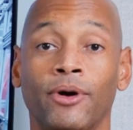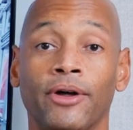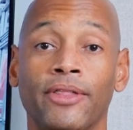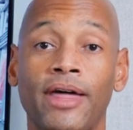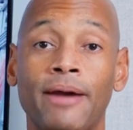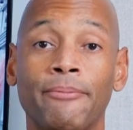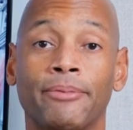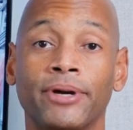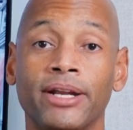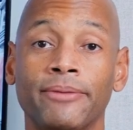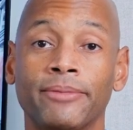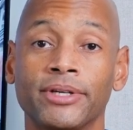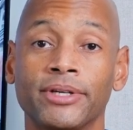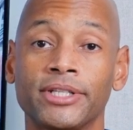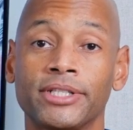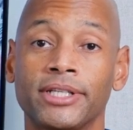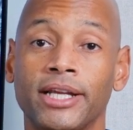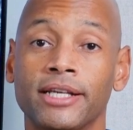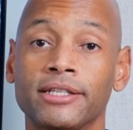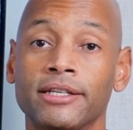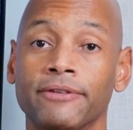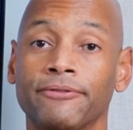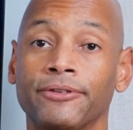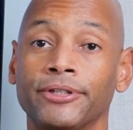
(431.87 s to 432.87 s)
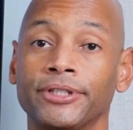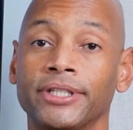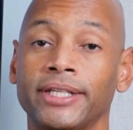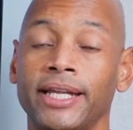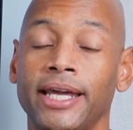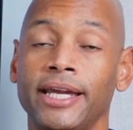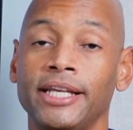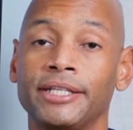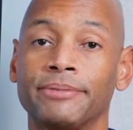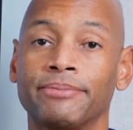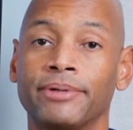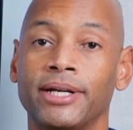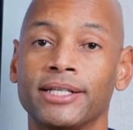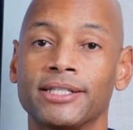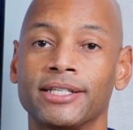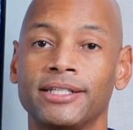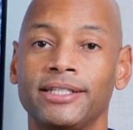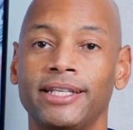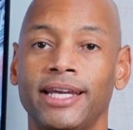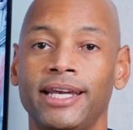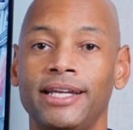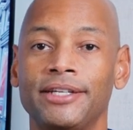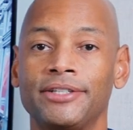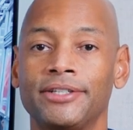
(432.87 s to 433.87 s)
Well, that pretty much does it for today's
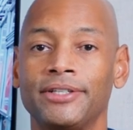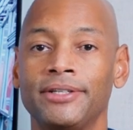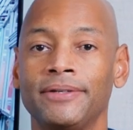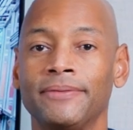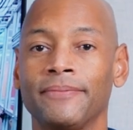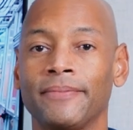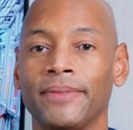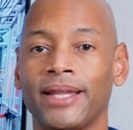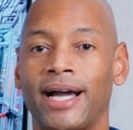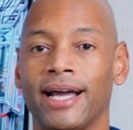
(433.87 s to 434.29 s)
presentation.